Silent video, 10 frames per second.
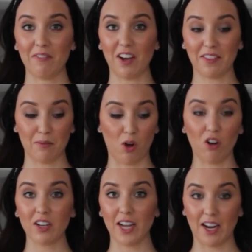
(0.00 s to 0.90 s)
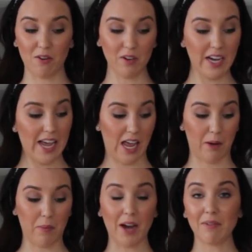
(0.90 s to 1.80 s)
we've got them all cut out,
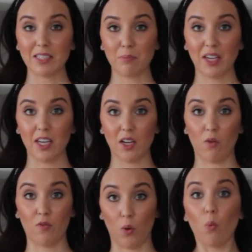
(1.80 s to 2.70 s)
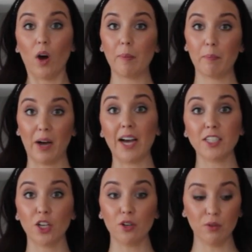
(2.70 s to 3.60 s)
and my recipe for 1 pie
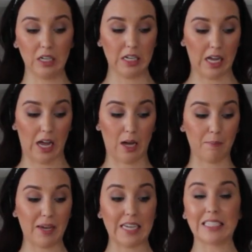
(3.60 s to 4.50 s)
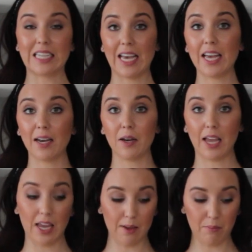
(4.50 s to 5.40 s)
dough made 10
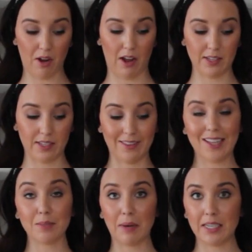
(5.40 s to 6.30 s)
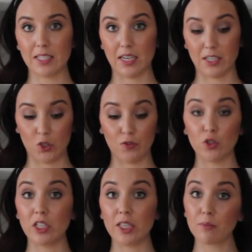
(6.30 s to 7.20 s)
hand pies, and that's my size. So if you
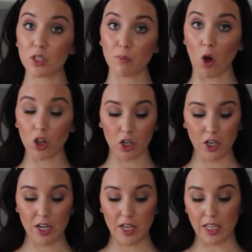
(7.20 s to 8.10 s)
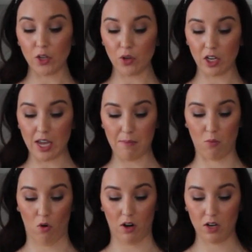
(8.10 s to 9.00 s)
did them smaller, then you could get
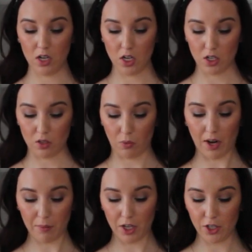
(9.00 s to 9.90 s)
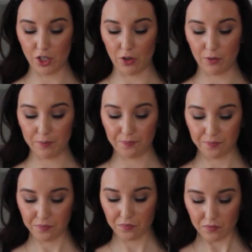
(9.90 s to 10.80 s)
more. So what I'm going to do
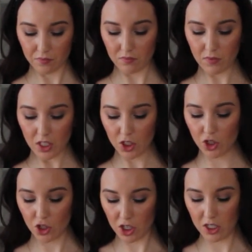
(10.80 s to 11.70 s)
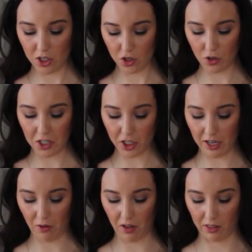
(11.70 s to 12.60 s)
is just stretch it
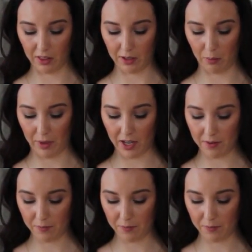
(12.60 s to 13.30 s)
out a little bit.